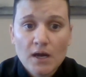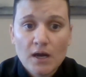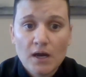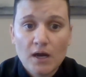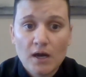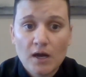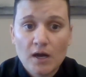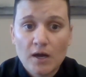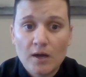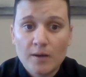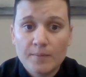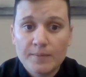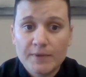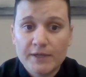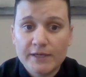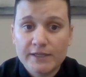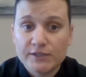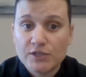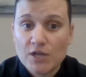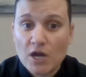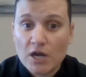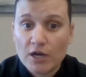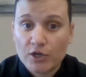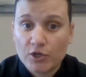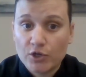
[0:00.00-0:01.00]
It
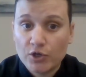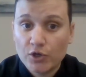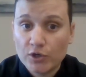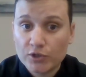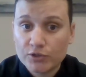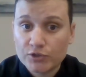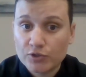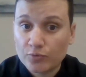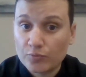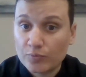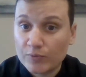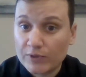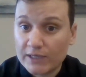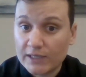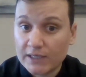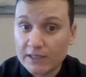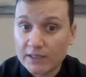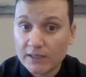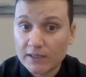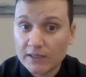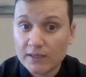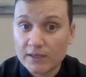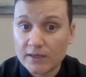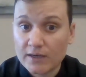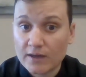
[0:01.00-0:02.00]
is not cooked or
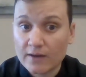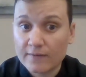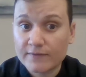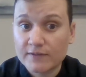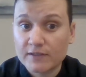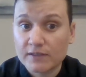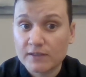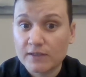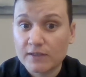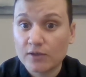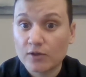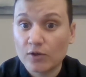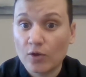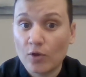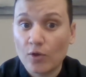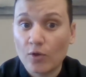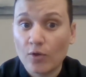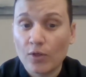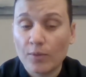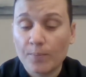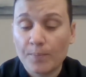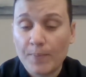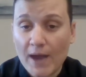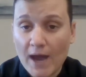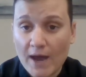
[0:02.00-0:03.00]
reheated enough to
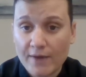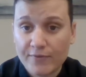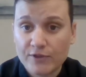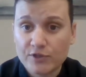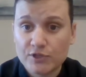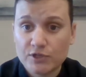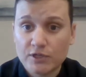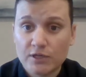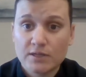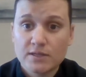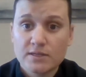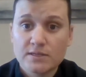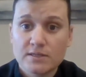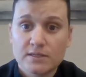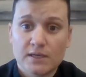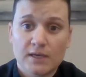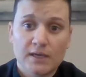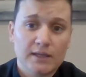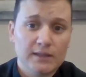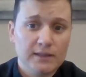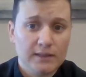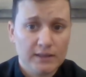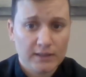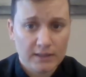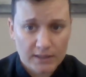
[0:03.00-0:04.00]
kill pathogens.
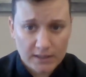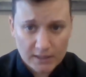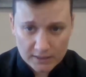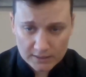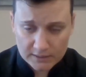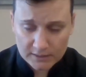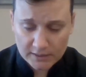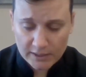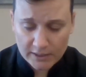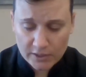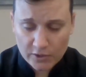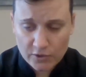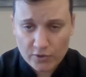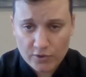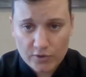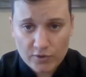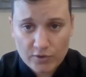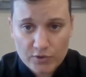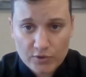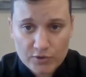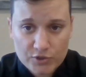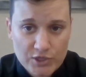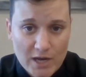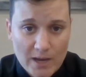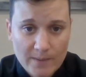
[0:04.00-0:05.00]
And in
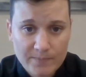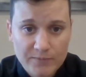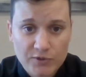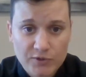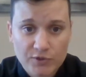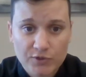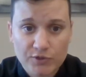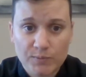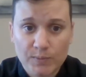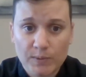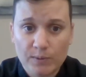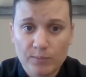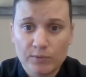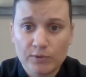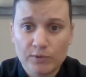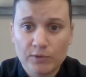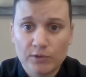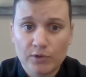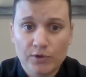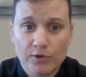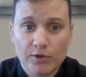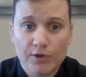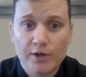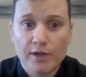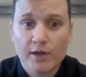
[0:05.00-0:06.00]
later chapters, we will
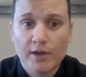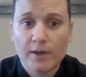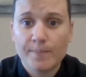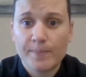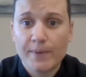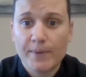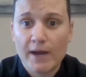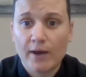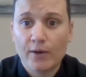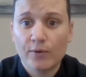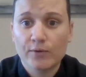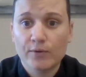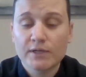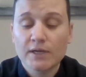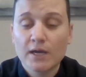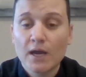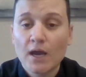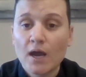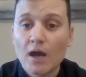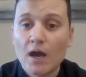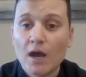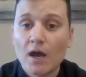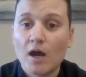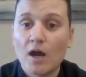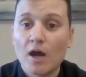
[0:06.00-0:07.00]
learn about
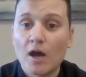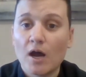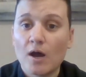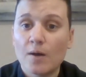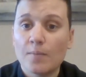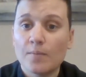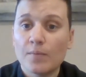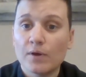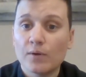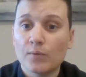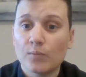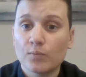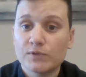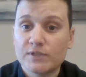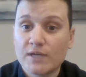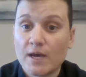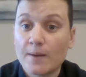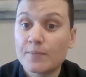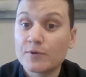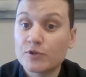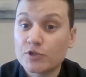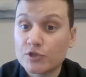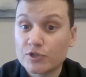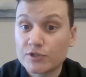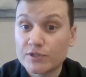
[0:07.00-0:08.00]

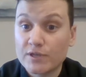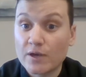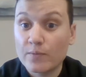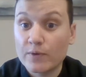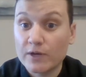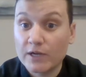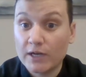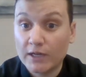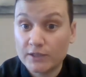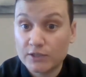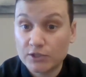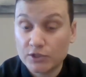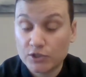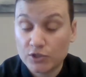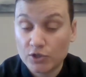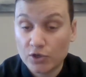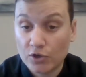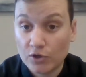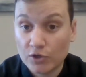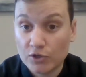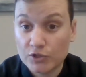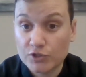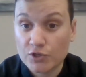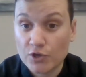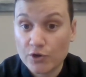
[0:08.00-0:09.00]
temperatures that we need to
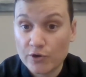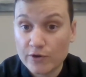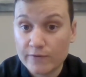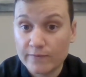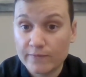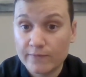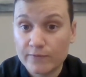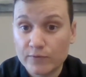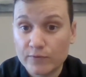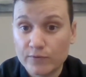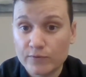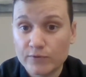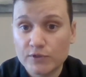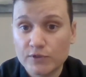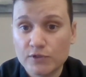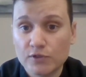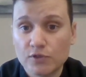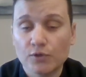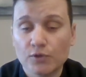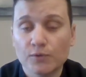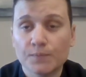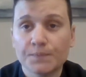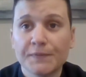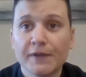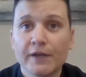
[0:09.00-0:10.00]
cook certain foods
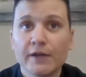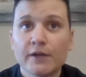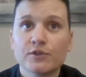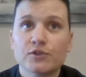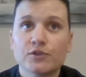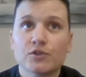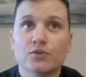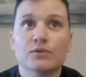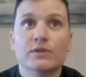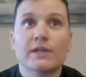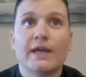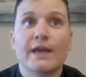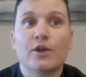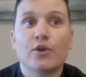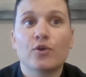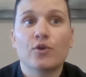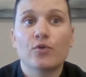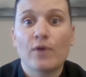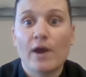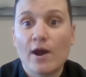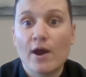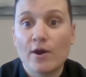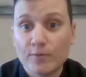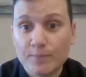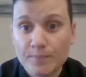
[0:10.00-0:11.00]
to. So like
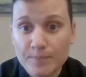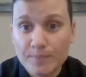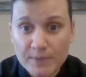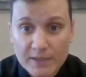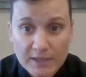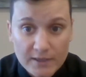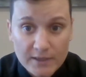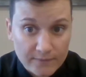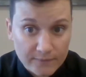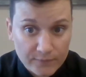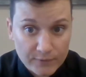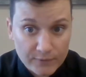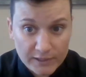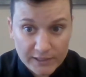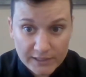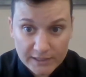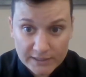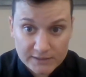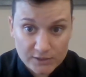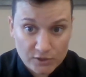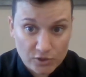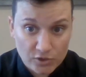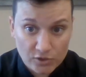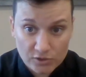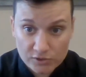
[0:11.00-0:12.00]
ground beef, we
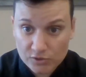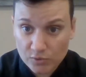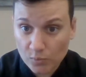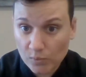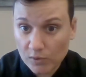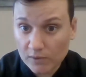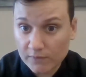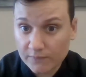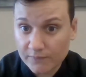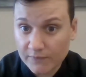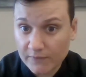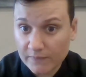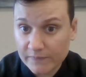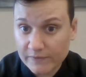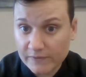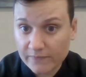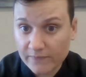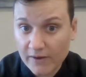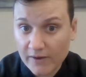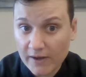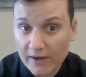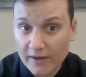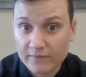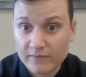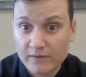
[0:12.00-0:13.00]
need to cook to
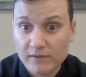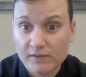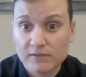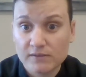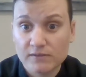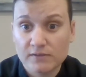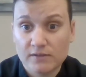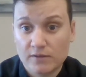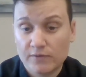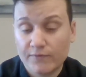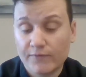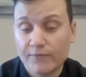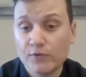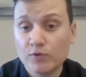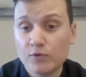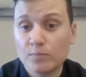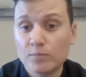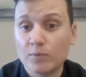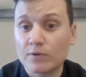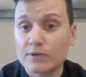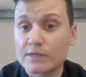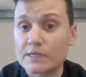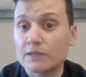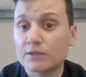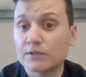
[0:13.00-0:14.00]
155 because the
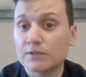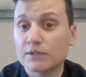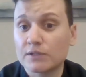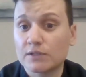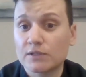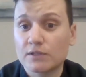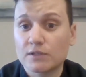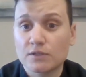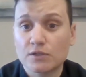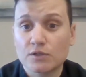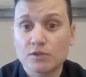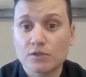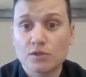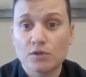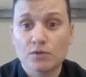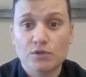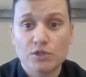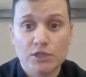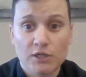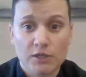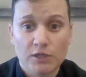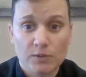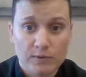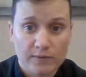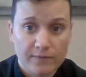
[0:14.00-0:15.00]
foodborne illnesses
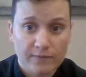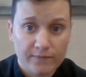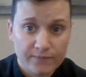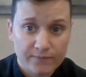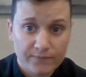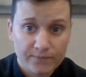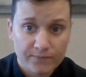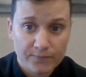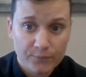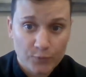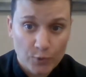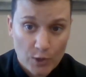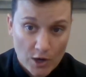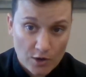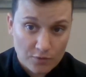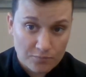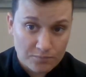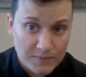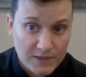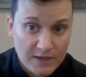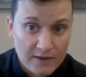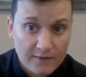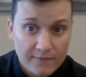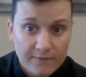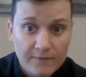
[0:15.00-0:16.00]
associated with
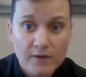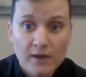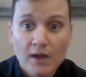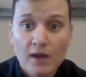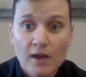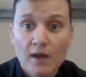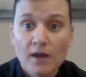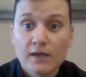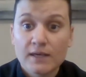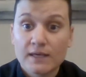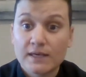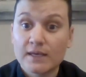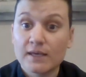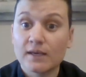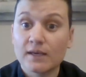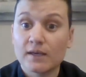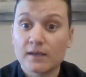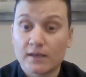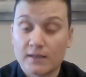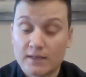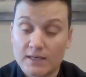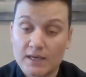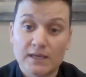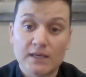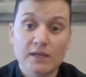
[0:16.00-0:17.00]
ground beef
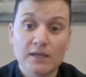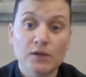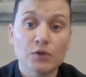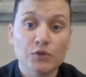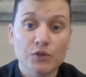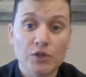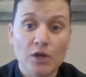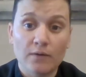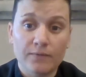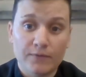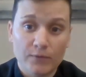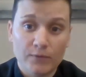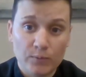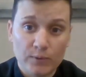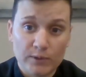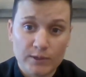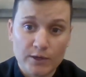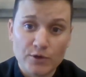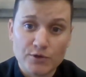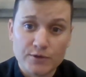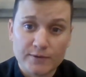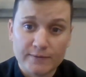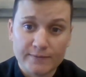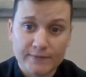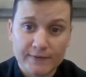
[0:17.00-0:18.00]
get killed off at
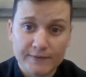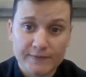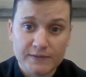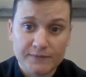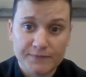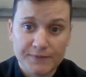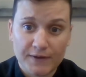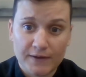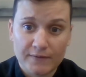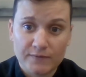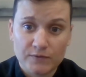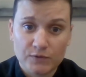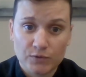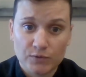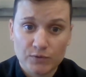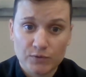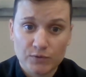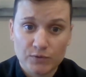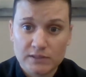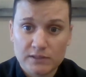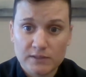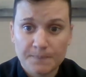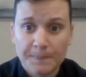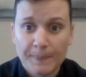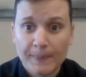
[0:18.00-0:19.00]
155
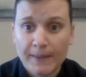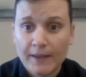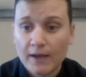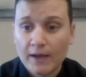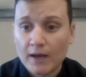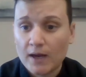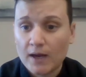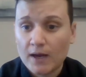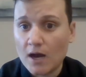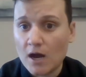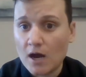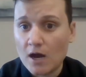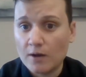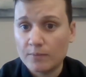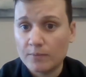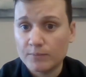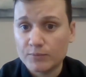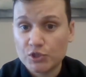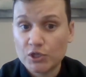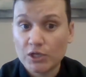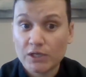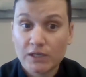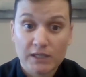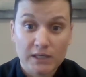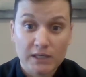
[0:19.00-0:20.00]
degrees.
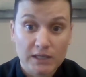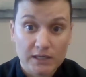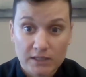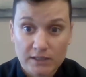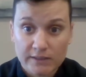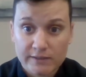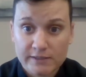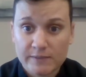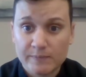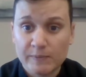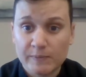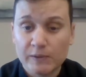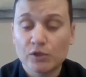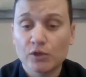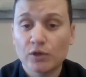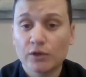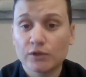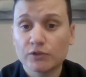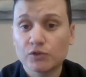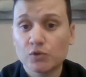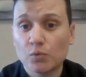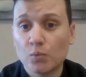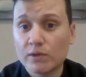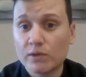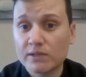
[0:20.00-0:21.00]
Chicken needs to be
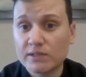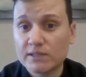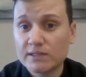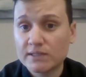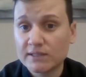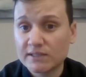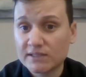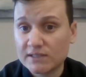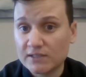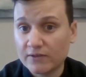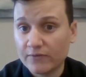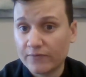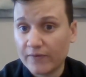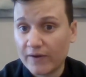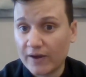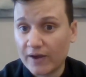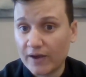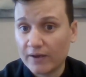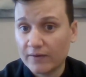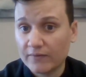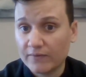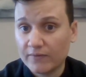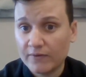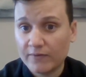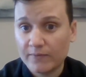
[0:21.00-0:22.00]
cooked to
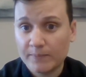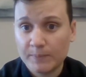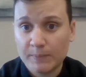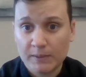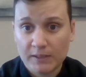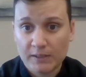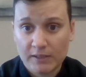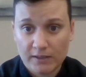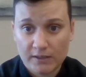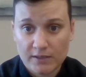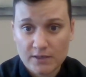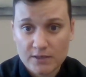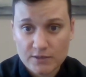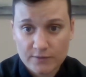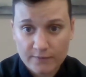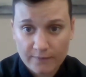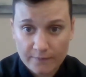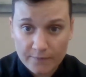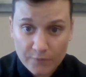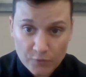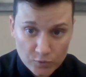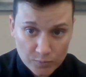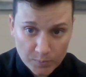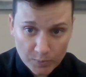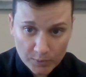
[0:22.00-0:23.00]
165 because
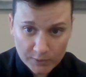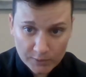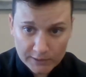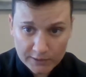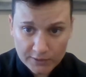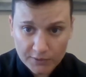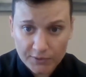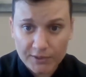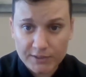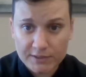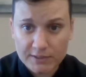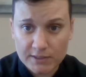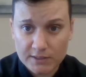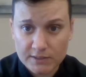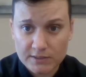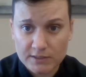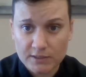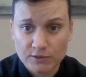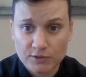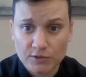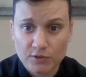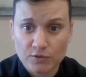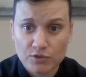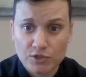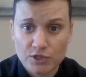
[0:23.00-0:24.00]
foodborne illnesses
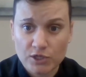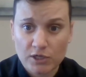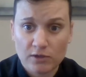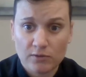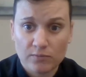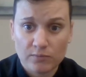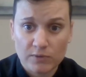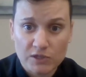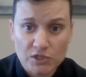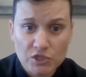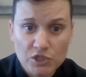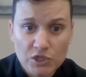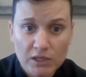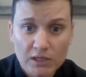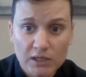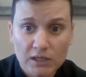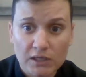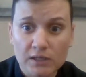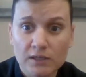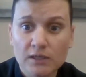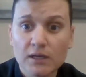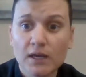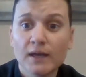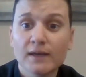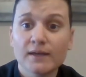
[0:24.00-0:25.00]
associated with
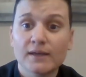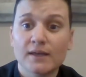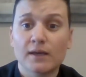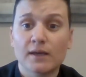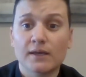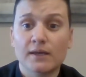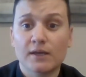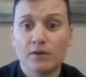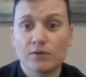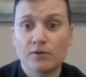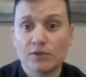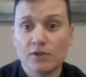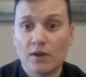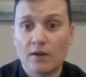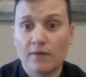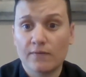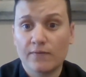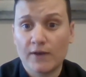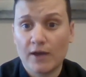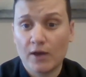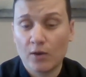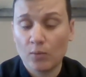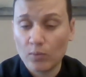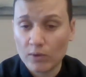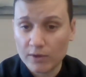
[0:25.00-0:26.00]
chicken get killed
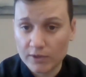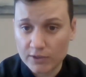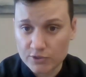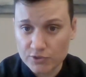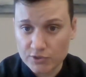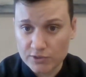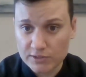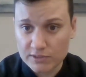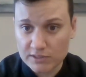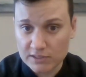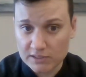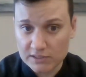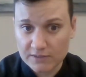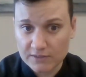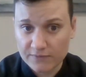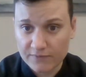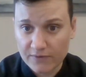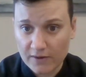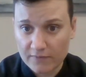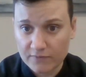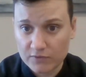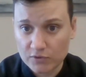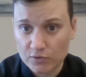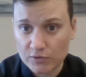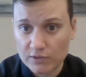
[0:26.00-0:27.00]
off at
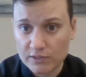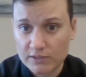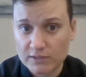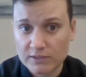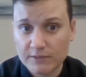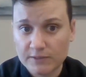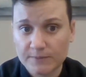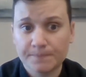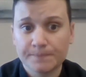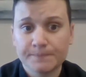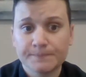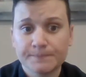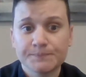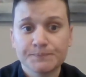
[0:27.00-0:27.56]
165 degrees.